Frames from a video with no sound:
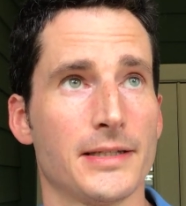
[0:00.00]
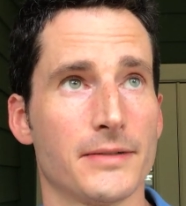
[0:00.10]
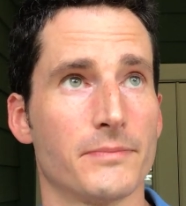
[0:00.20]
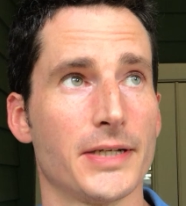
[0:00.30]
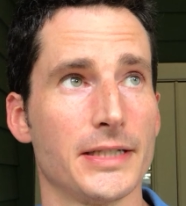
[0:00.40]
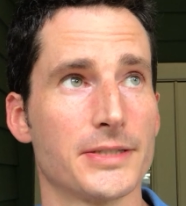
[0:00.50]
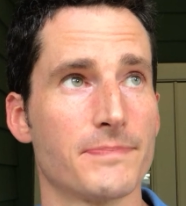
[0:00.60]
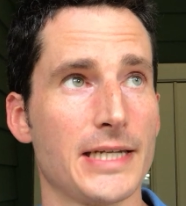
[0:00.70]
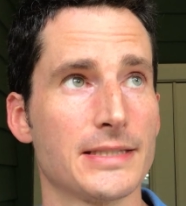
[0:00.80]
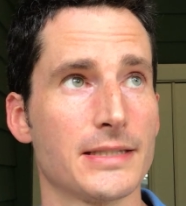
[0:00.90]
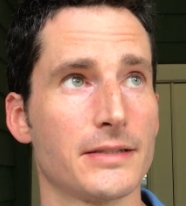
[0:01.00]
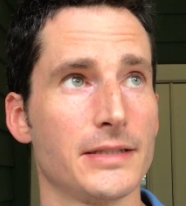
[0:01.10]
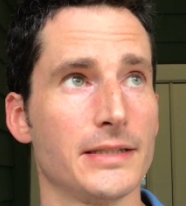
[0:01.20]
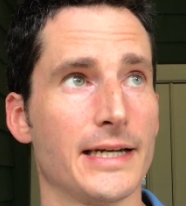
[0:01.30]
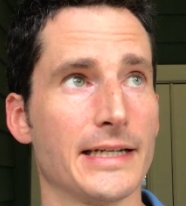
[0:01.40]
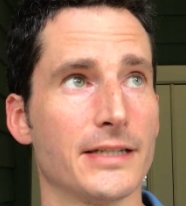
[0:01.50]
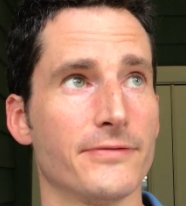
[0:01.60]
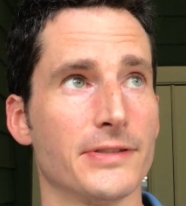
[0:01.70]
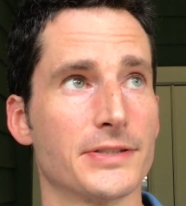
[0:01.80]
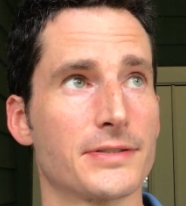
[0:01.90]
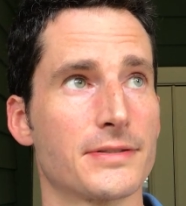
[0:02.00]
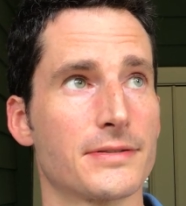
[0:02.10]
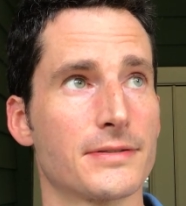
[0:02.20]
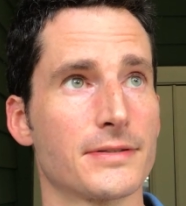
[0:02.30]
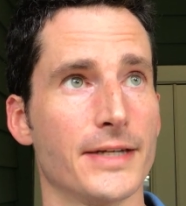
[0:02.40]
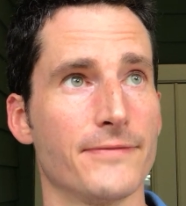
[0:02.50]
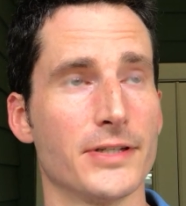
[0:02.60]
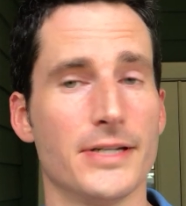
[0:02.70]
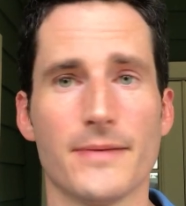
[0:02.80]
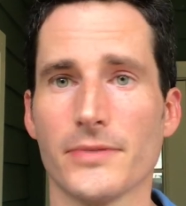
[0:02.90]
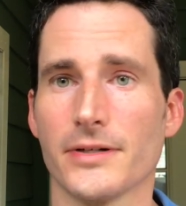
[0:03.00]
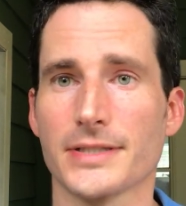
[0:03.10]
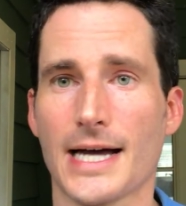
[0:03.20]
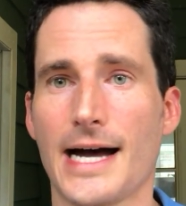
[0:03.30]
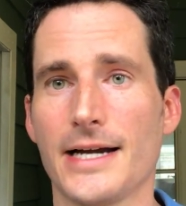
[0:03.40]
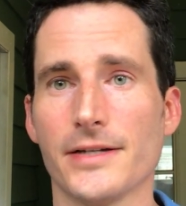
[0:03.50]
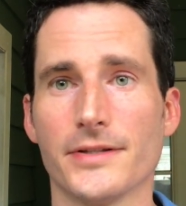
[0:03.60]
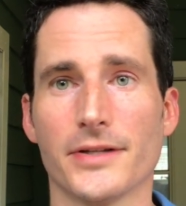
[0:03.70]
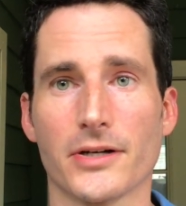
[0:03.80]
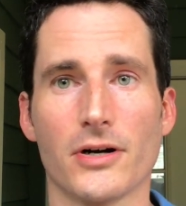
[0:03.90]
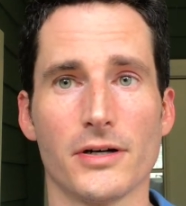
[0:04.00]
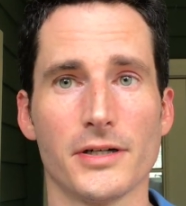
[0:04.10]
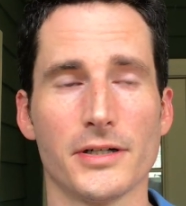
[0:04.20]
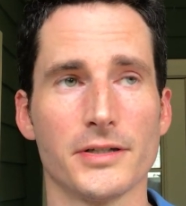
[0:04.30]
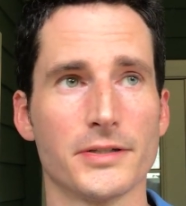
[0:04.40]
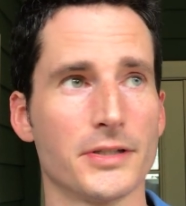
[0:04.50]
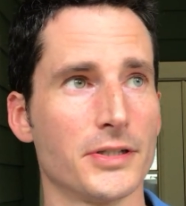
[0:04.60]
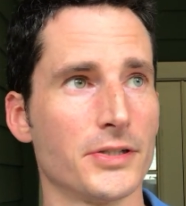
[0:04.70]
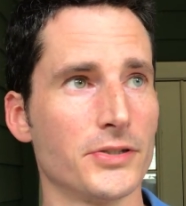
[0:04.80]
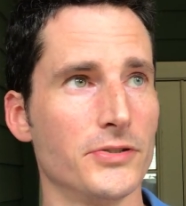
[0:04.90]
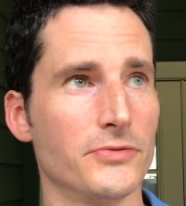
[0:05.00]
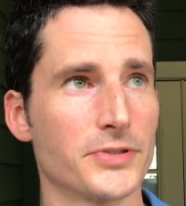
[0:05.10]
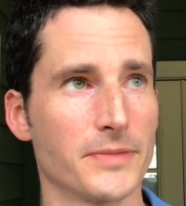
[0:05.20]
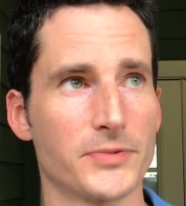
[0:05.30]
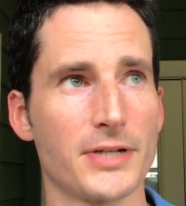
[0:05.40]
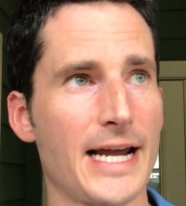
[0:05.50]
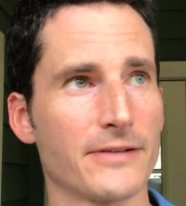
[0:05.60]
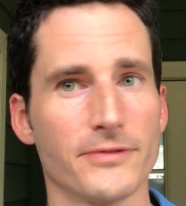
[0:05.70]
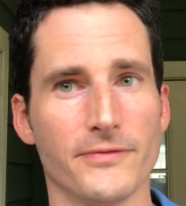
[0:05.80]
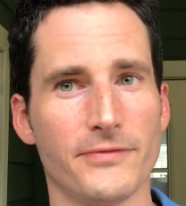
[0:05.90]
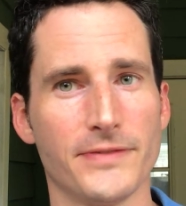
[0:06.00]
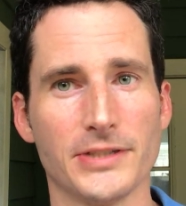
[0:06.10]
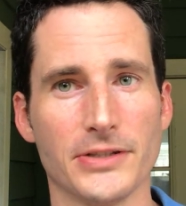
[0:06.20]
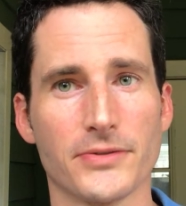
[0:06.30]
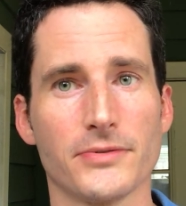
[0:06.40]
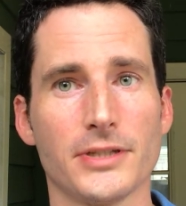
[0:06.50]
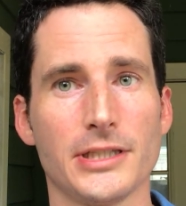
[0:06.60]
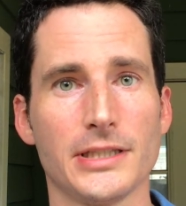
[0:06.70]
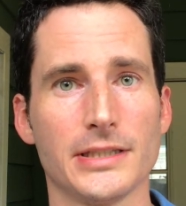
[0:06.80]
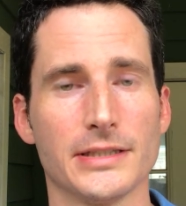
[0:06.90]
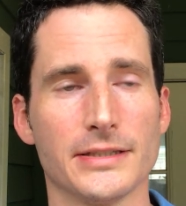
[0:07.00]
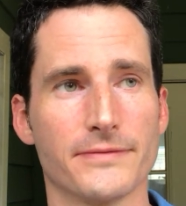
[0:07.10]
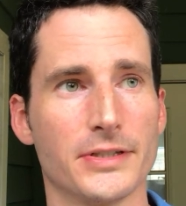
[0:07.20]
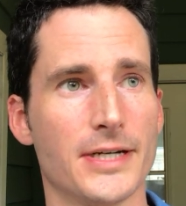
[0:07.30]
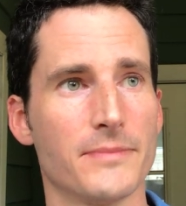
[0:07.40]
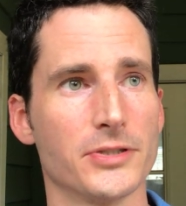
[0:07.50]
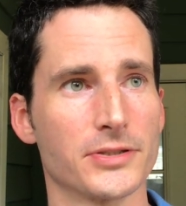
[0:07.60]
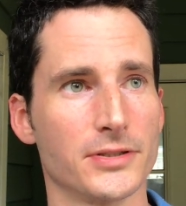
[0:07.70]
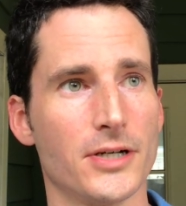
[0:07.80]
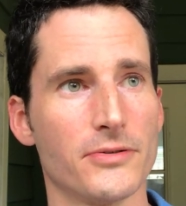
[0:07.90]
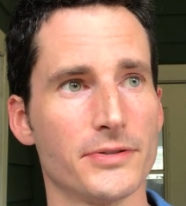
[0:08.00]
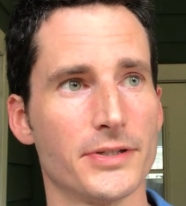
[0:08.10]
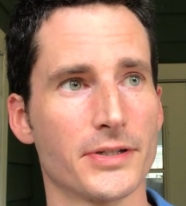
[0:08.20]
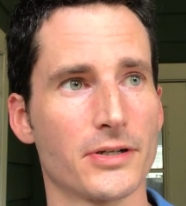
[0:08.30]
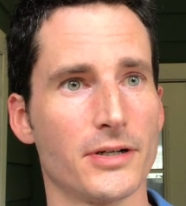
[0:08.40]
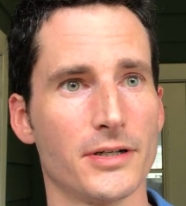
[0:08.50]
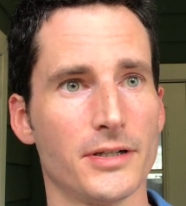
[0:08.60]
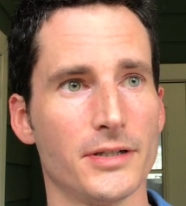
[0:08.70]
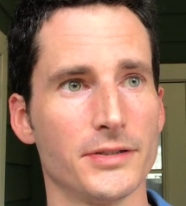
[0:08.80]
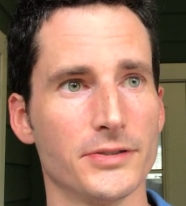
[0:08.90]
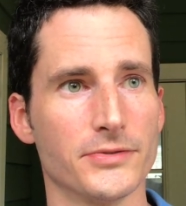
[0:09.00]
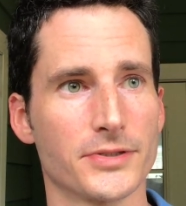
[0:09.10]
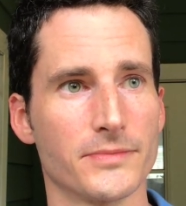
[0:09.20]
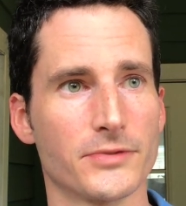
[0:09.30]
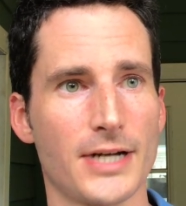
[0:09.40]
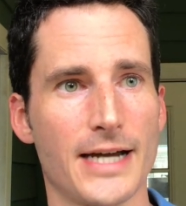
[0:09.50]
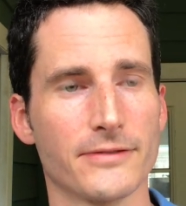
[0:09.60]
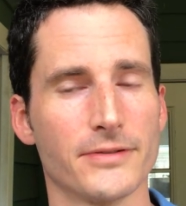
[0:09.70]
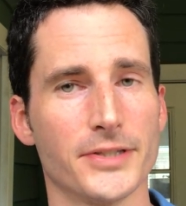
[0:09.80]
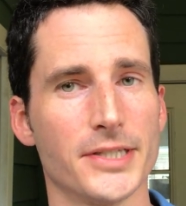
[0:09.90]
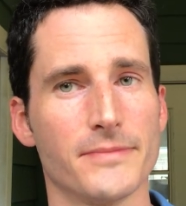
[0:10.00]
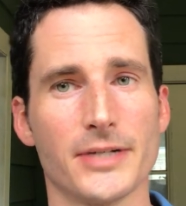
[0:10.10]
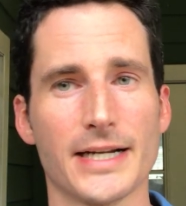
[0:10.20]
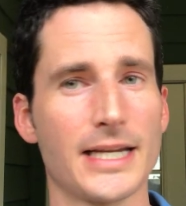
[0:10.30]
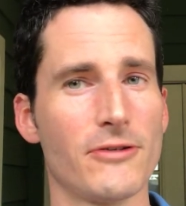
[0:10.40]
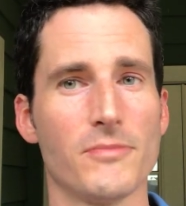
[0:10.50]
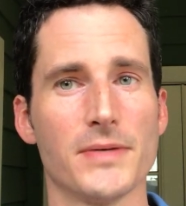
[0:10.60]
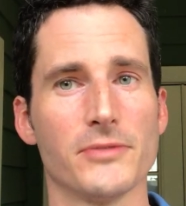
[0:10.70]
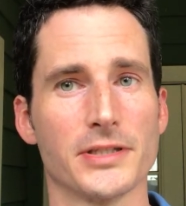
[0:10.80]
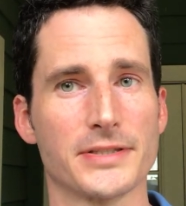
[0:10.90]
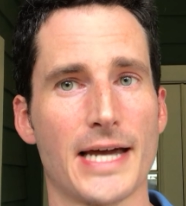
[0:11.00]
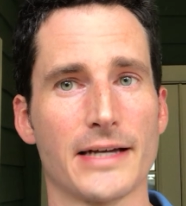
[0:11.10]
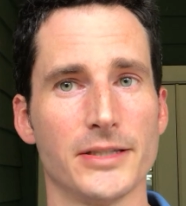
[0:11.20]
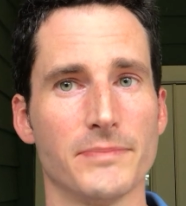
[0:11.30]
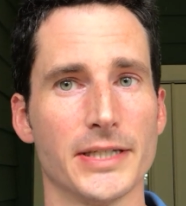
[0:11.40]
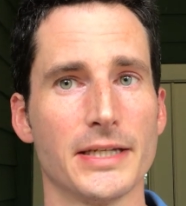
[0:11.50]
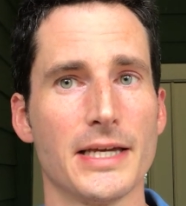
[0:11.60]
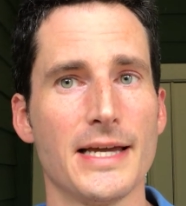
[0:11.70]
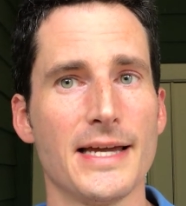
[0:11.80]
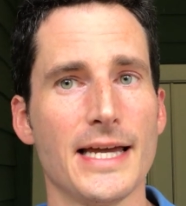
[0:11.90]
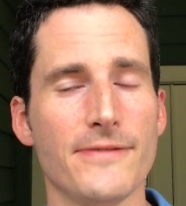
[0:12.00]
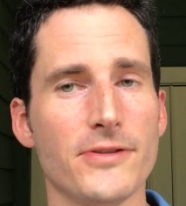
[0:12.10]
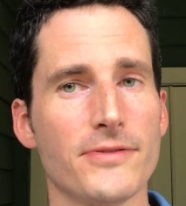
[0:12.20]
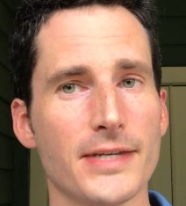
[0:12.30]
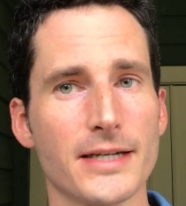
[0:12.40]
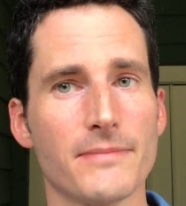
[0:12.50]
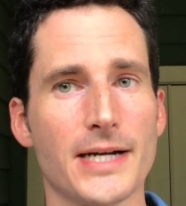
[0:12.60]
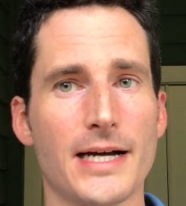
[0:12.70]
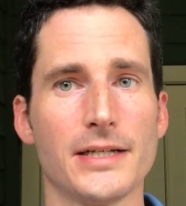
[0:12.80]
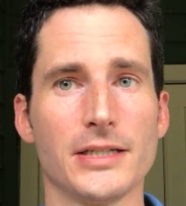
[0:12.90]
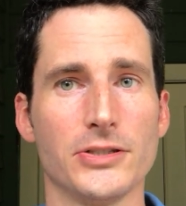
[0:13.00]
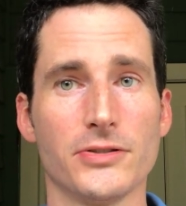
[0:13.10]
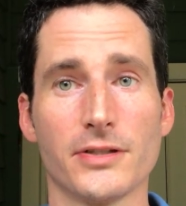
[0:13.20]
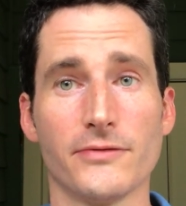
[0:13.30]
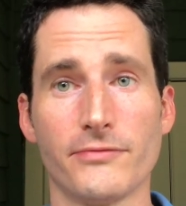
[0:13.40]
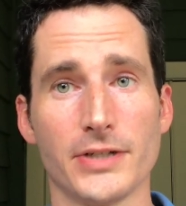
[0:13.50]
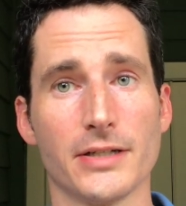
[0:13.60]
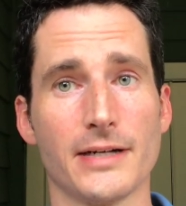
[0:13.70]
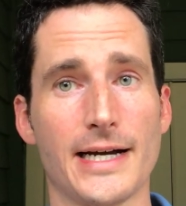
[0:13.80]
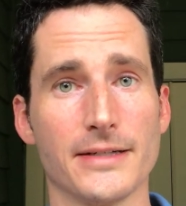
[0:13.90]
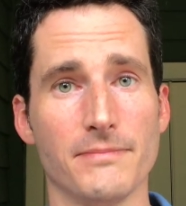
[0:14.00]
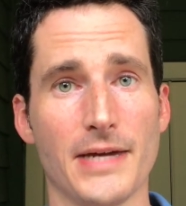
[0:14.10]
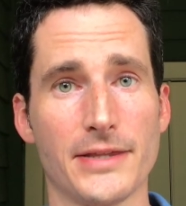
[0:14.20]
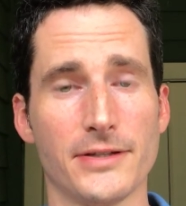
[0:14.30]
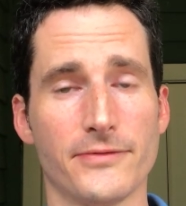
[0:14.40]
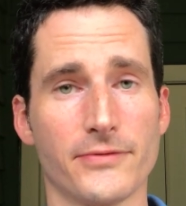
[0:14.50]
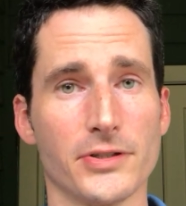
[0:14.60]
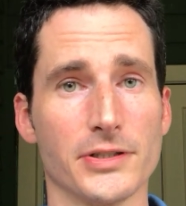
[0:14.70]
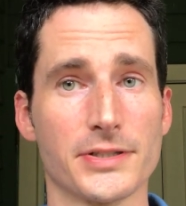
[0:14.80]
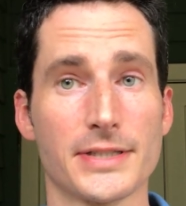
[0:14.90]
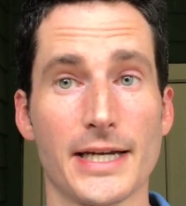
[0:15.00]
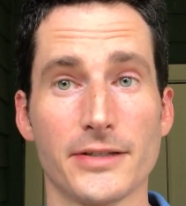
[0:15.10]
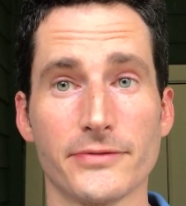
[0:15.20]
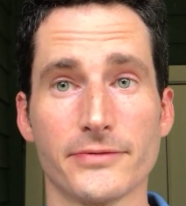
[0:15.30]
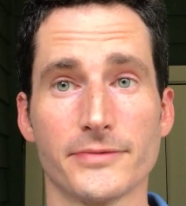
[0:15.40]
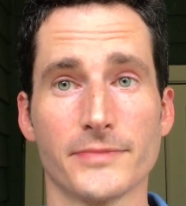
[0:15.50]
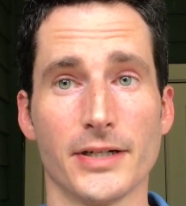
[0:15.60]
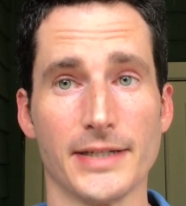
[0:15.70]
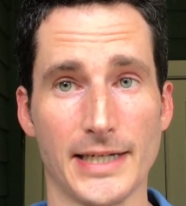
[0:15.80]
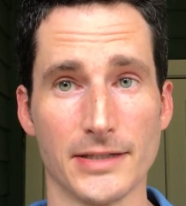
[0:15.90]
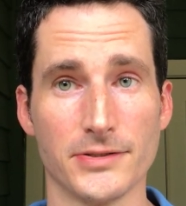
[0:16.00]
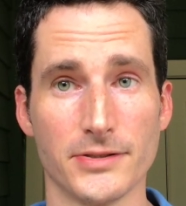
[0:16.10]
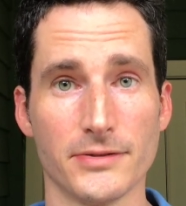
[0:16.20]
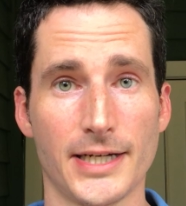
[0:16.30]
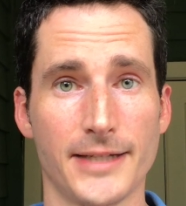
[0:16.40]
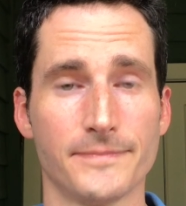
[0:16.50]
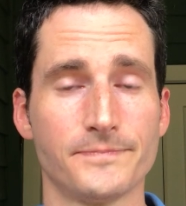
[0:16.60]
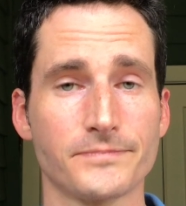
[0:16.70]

but it's basically like if the number is higher than the card, you subtract from 53, and if the number is lower than the card, you subtract from the number. I can't remember exactly, but if you think about it, you can figure out a method for yourself on how to do that.